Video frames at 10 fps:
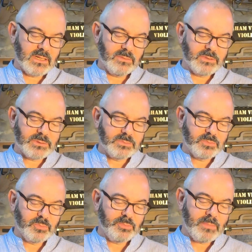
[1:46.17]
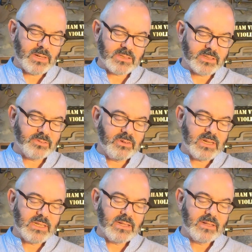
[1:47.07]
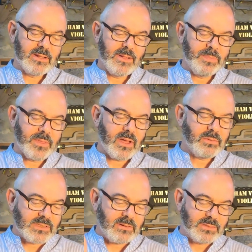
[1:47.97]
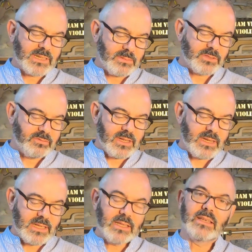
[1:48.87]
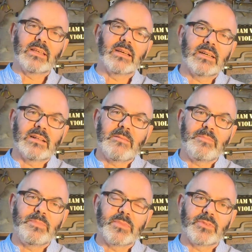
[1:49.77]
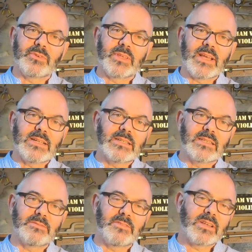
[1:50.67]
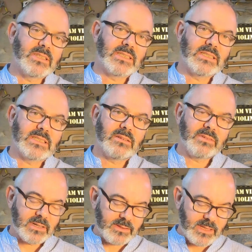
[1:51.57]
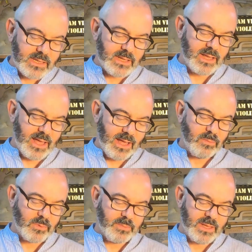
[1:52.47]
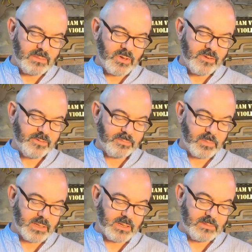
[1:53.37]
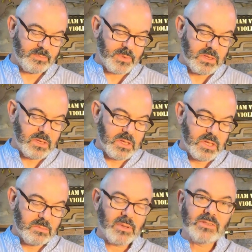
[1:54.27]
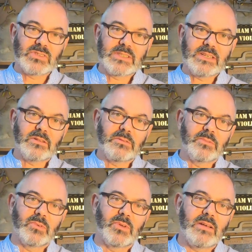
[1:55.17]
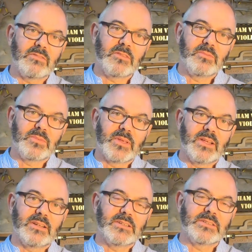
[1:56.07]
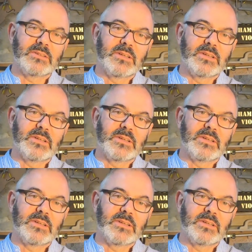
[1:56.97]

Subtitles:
which meant I was able to really sort of get into the finer detail of it. And I think it helped me. It moved my skill level, and